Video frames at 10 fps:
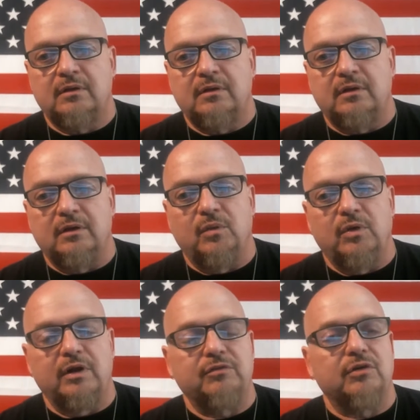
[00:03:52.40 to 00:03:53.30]

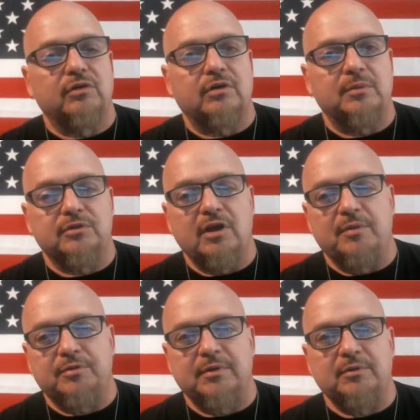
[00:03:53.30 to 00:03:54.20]
Whatever comes up.
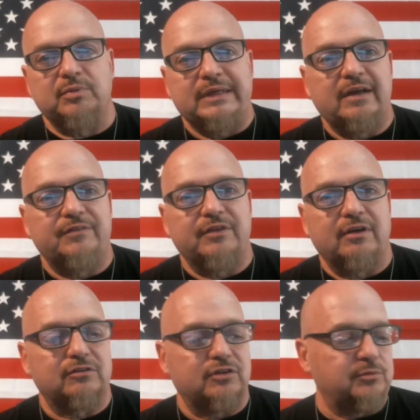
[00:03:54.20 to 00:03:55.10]
Sometimes we get off the
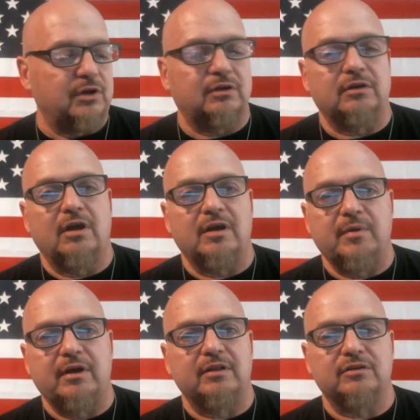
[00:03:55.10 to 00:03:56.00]
car subject and talk
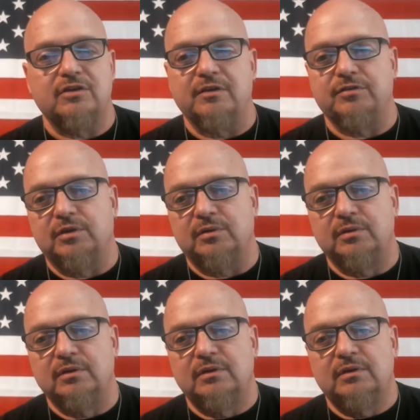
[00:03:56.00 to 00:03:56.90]
about other stuff. So
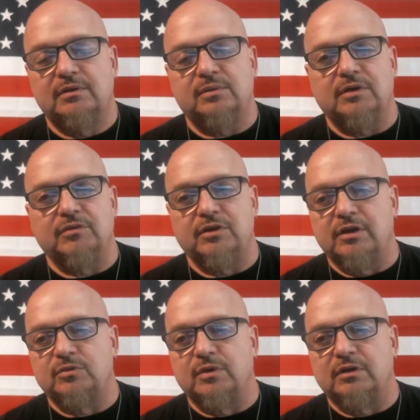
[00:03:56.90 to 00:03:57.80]
whatever you
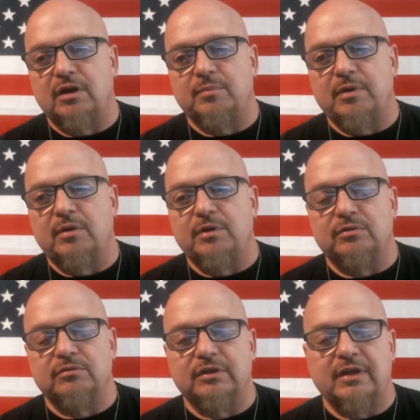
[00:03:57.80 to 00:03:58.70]
guys want to talk about, we
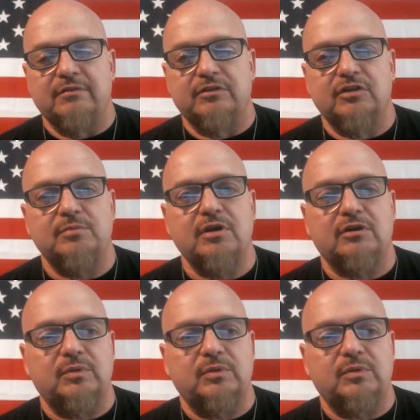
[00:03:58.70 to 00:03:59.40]
don't really have a subject.